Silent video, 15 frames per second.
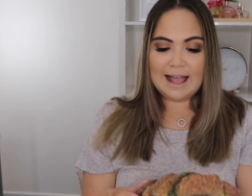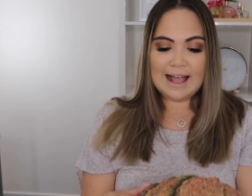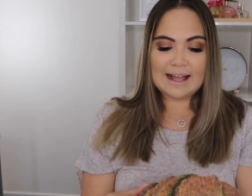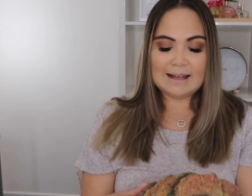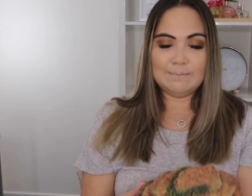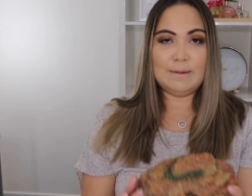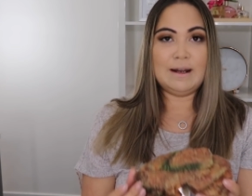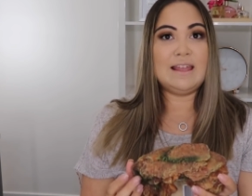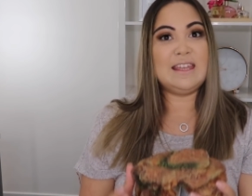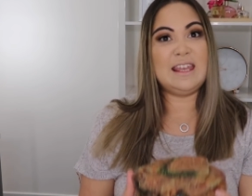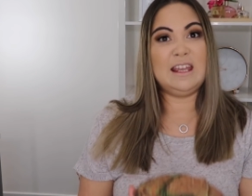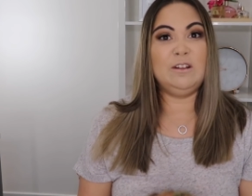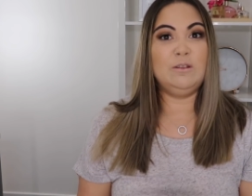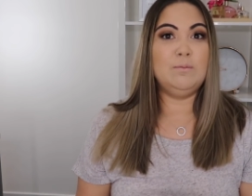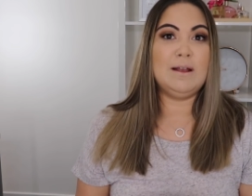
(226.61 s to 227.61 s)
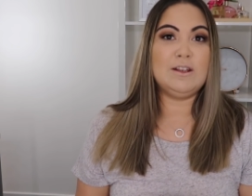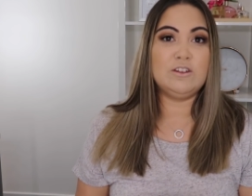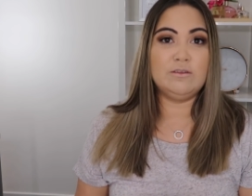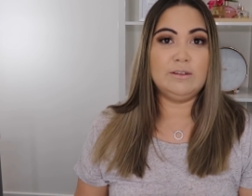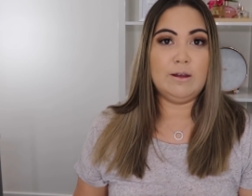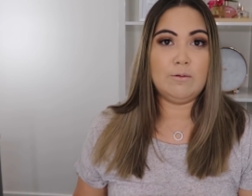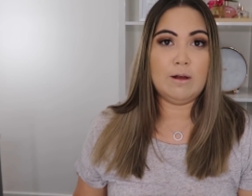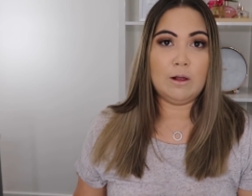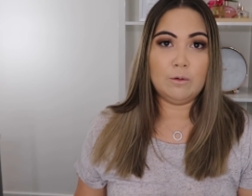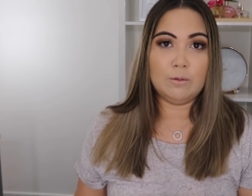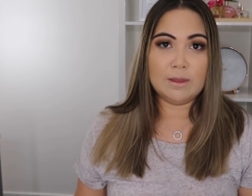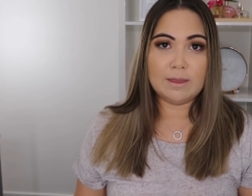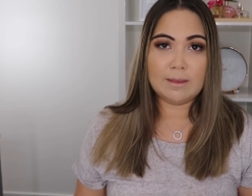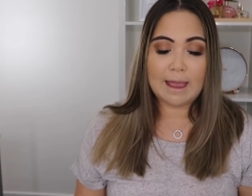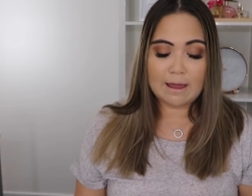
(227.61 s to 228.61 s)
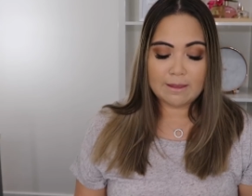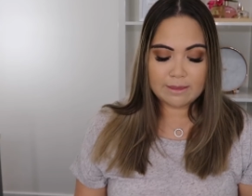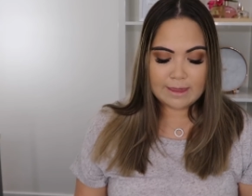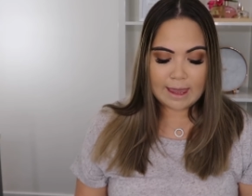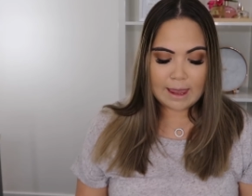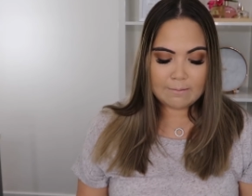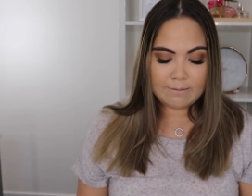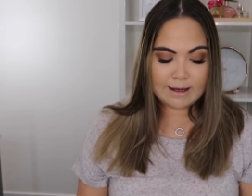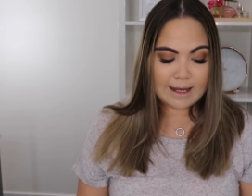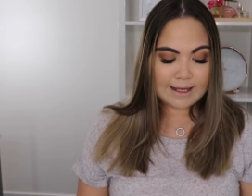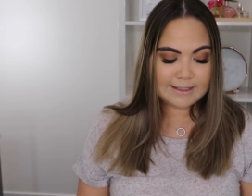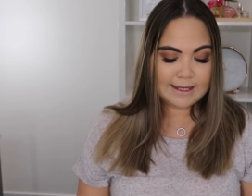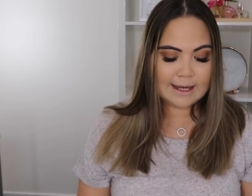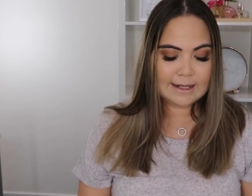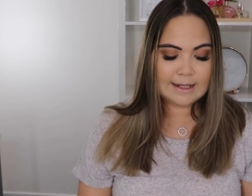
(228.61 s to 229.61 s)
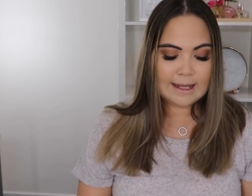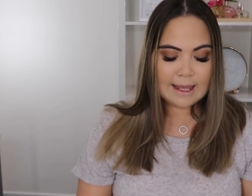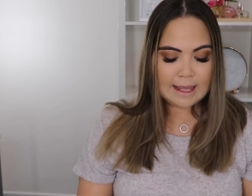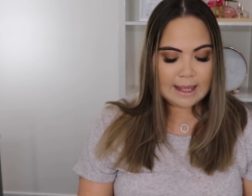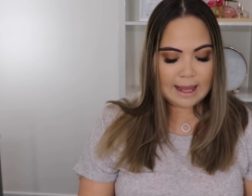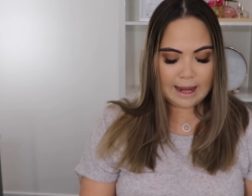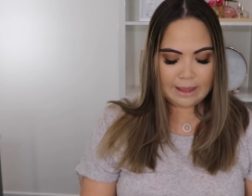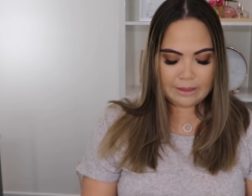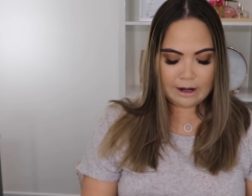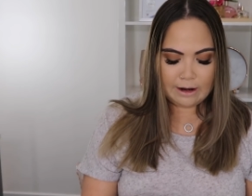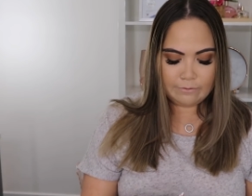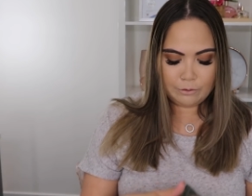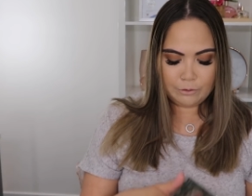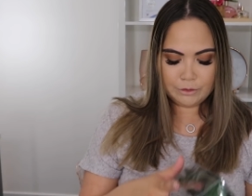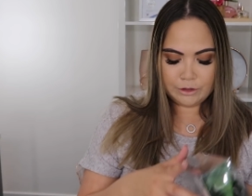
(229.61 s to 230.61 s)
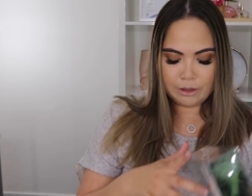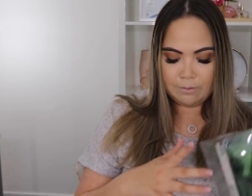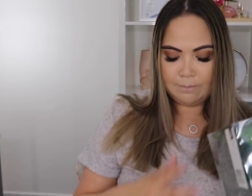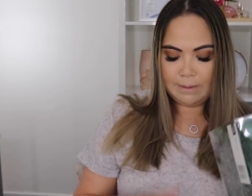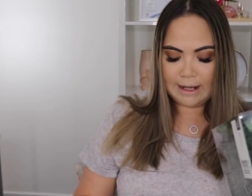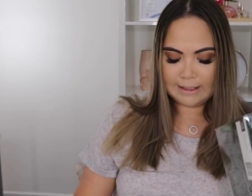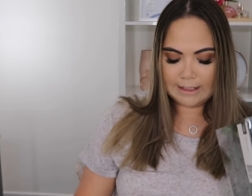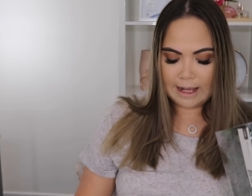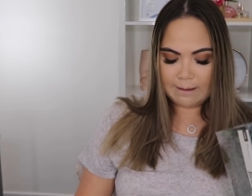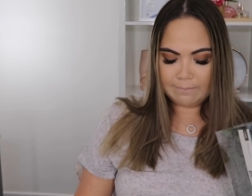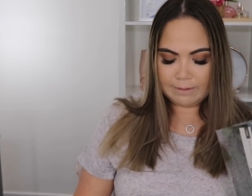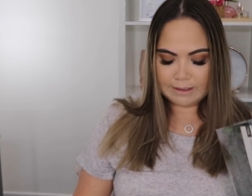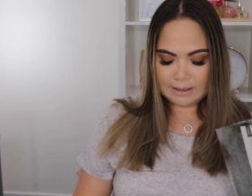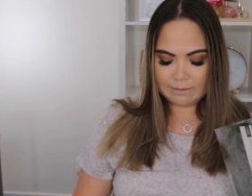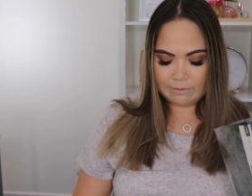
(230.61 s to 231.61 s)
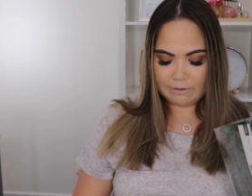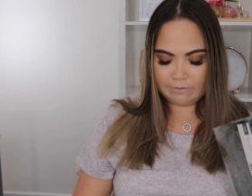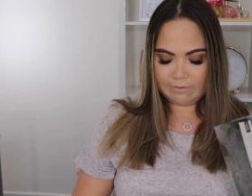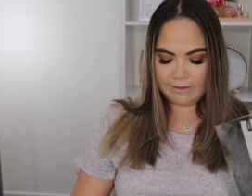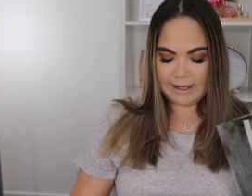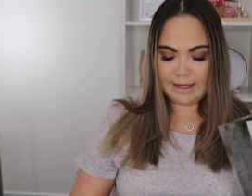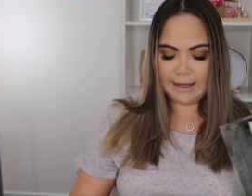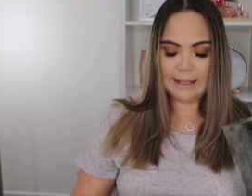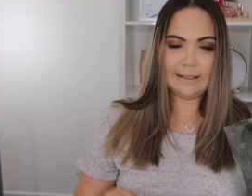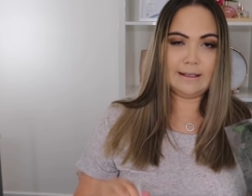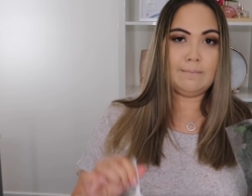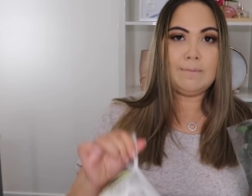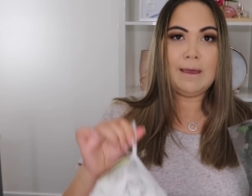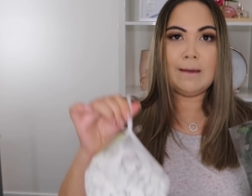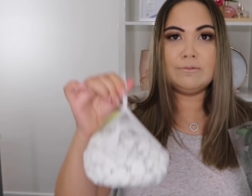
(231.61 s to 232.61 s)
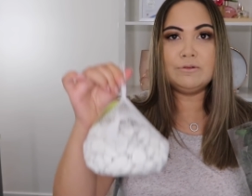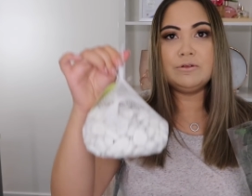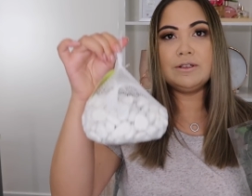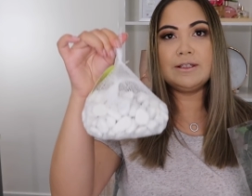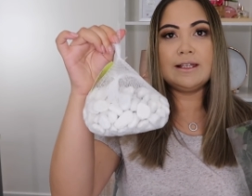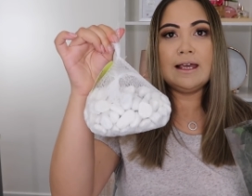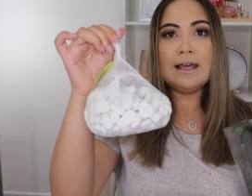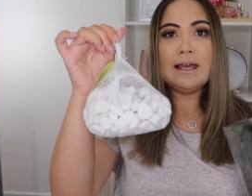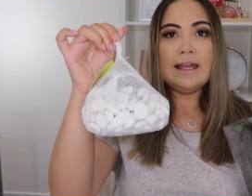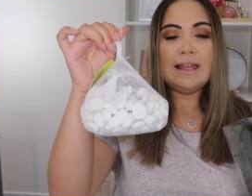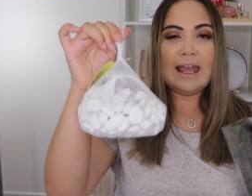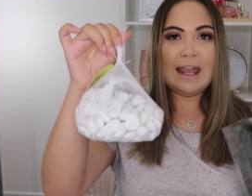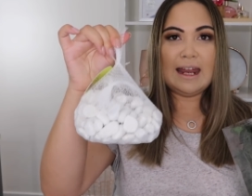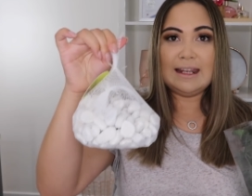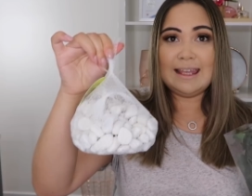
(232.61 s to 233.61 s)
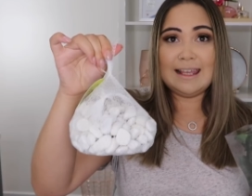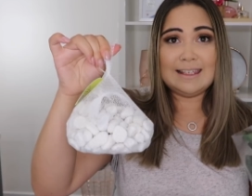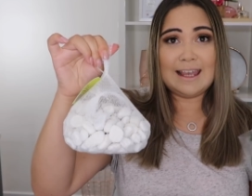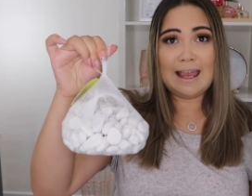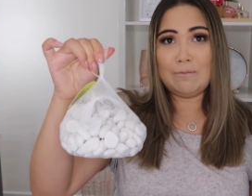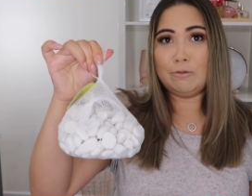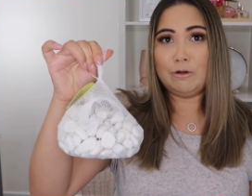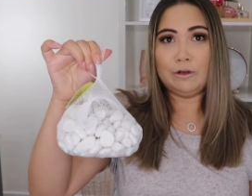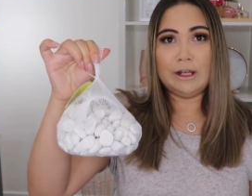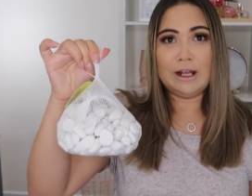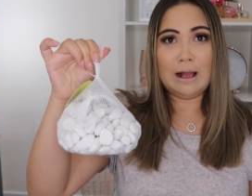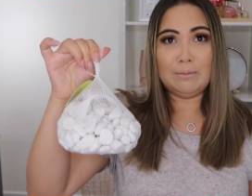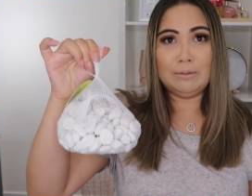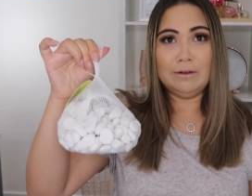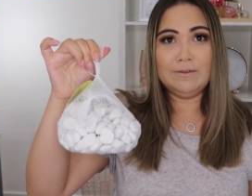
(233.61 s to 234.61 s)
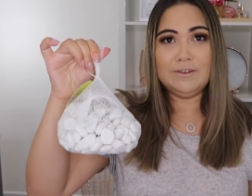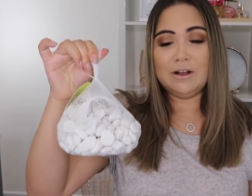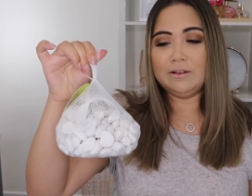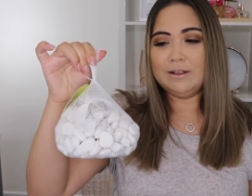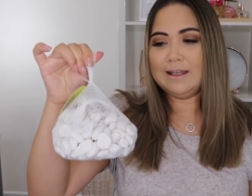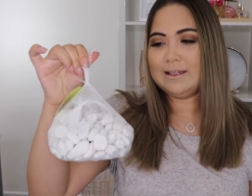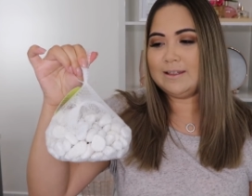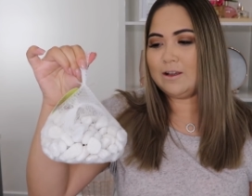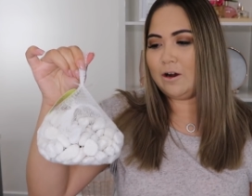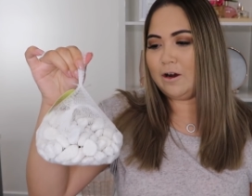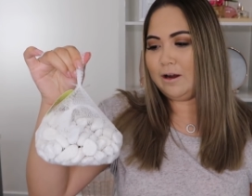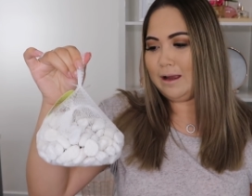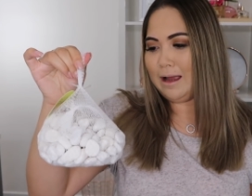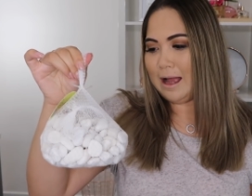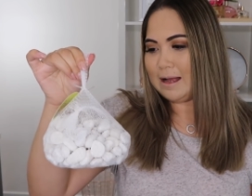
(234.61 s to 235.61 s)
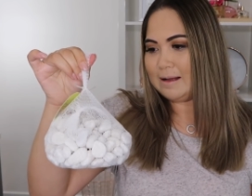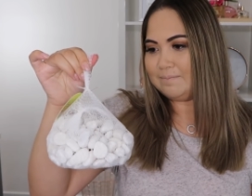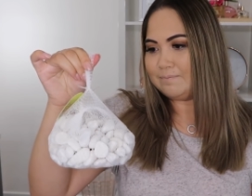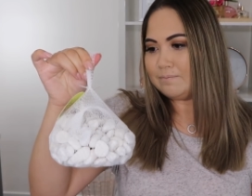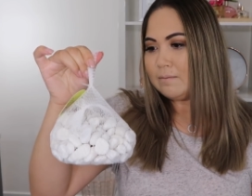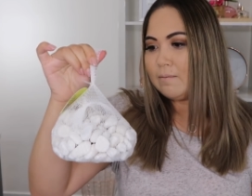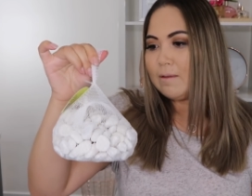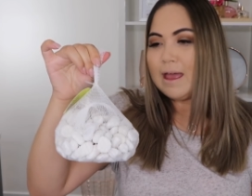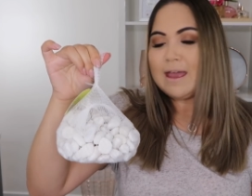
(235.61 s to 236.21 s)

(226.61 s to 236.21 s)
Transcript: Um, and I think it'll match really well with our theme like I said and then I've also picked up some of these pebbles and these again were only a couple of dollars so um,